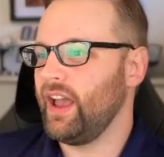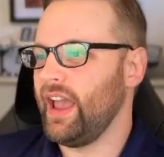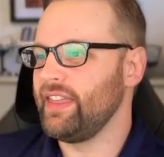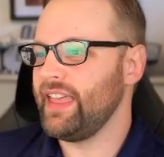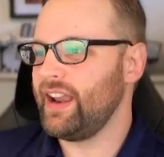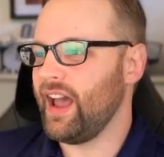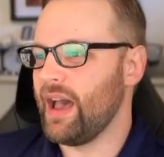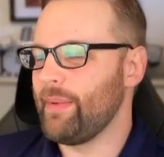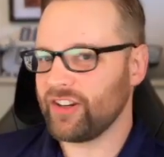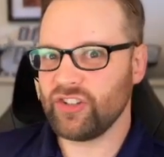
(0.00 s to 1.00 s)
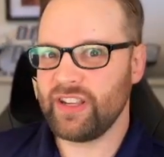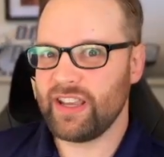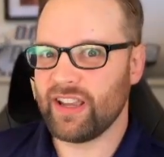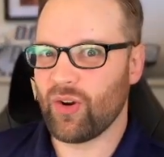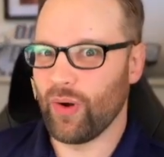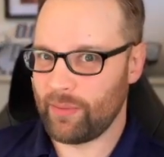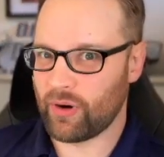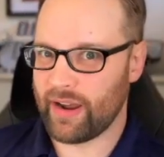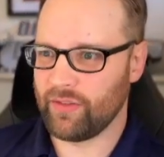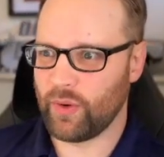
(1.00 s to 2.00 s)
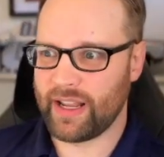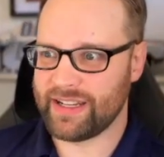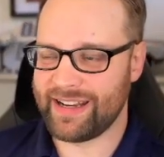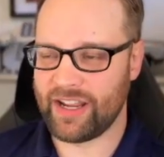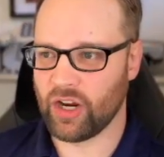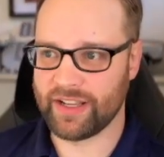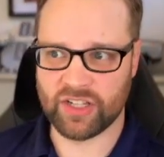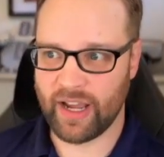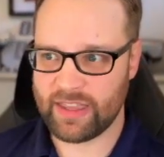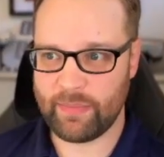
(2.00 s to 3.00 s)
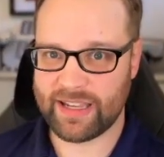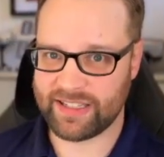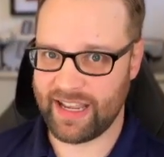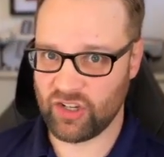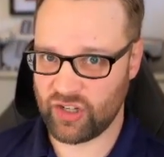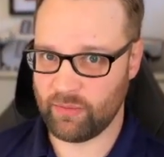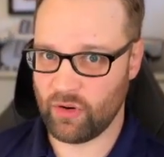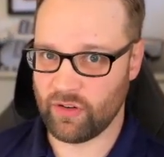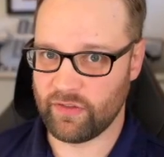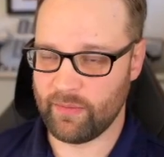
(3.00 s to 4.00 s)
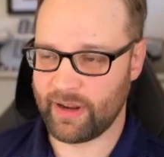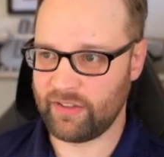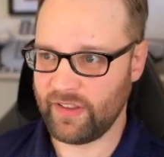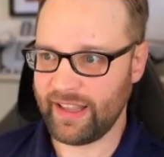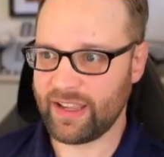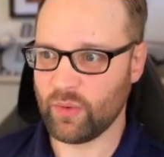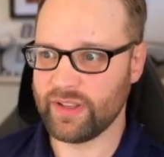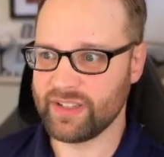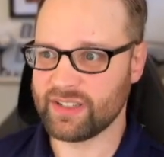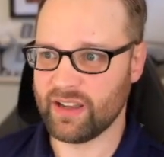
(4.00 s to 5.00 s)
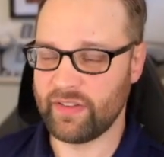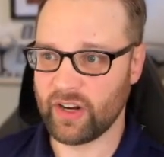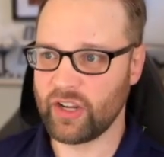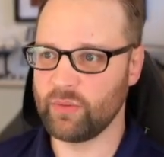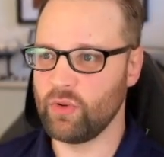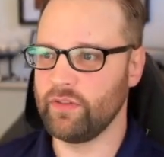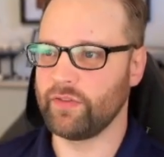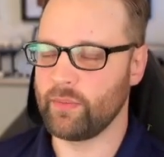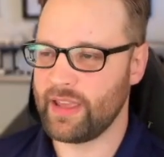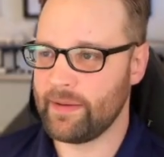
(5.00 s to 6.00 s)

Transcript: And then I'm actually quite proud of what I did here. It's not the best engine move, but I feel like it was a very good move for me.